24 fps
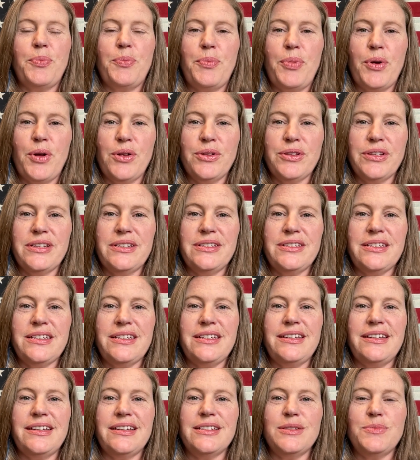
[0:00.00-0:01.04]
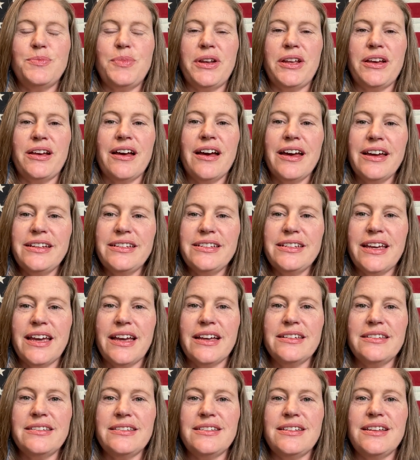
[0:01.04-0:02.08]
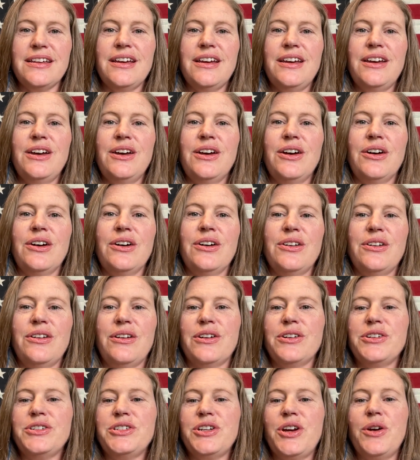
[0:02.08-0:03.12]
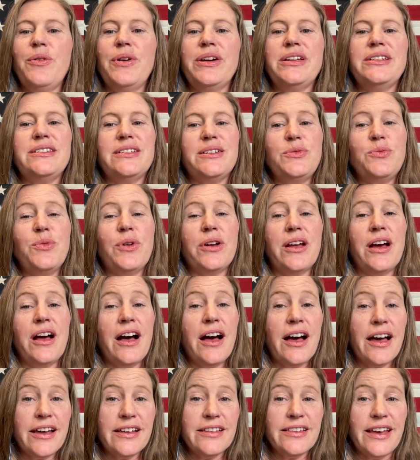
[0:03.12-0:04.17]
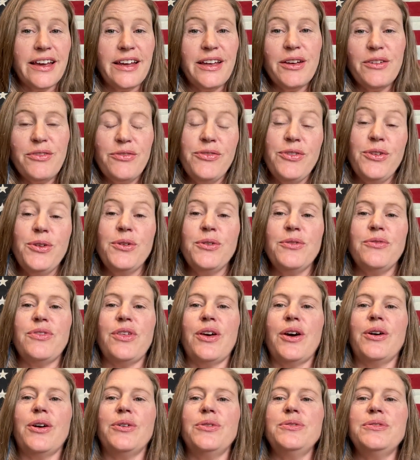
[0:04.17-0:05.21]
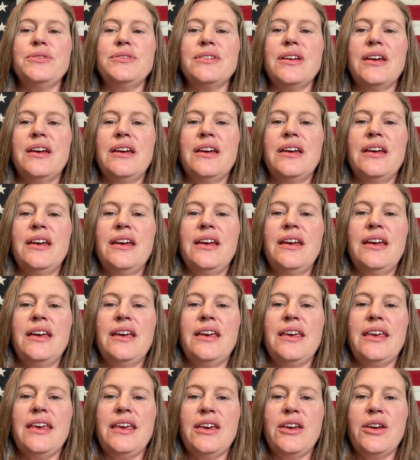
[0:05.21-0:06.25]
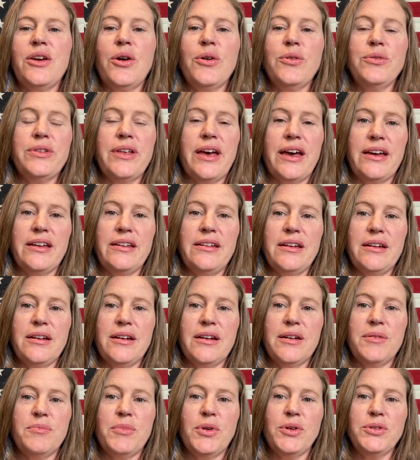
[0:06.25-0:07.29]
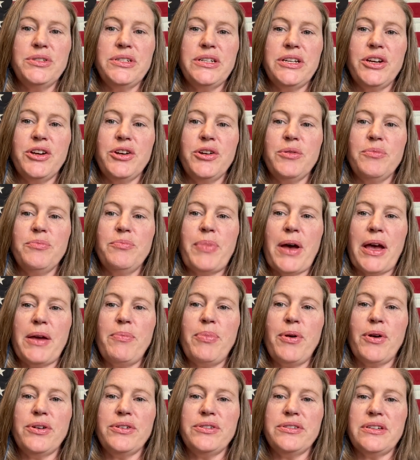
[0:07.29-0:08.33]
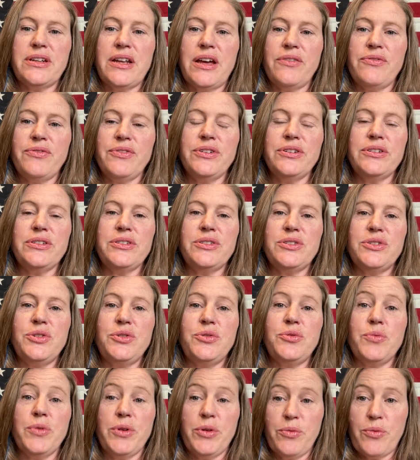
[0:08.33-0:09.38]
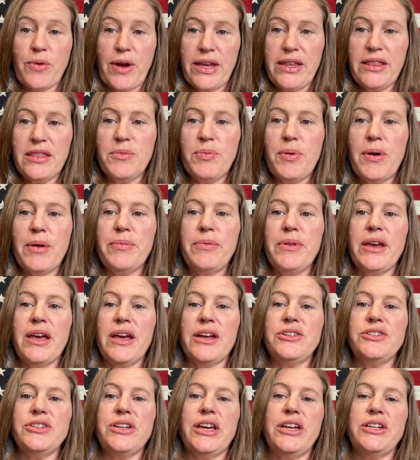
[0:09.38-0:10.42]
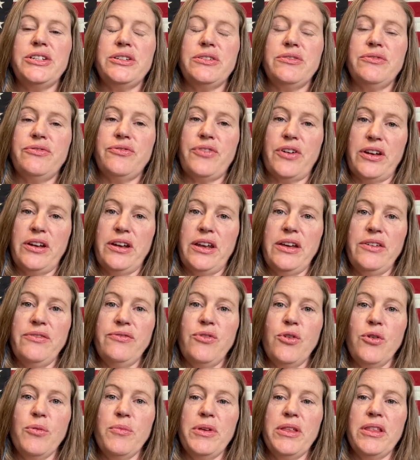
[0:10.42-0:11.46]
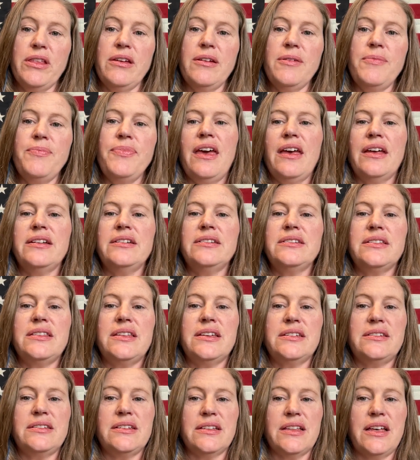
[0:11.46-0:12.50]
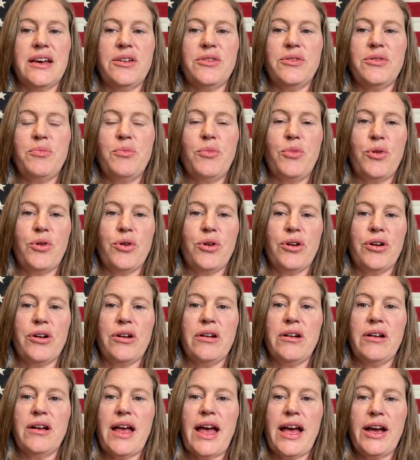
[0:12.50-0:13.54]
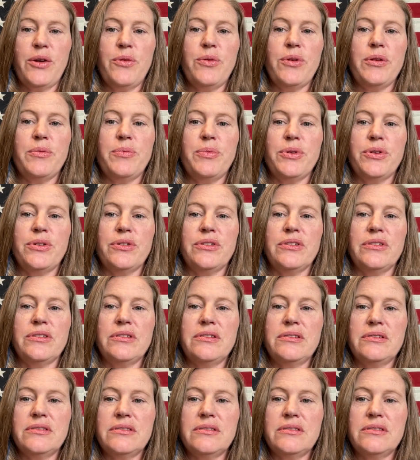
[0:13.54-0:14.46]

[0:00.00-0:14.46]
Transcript: Paul Lundeen has been a kind guest on our show. I did want to highlight a few of those. He co-led multi-year bipartisan efforts to rewrite the public education funding formula, and this allowed more equitable